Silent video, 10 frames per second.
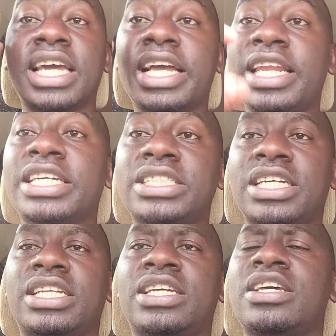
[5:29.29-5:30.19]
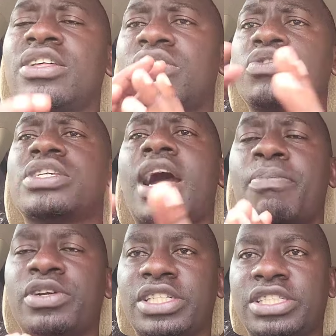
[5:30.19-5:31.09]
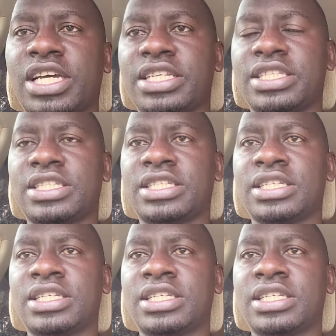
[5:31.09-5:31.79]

election, those are politicians.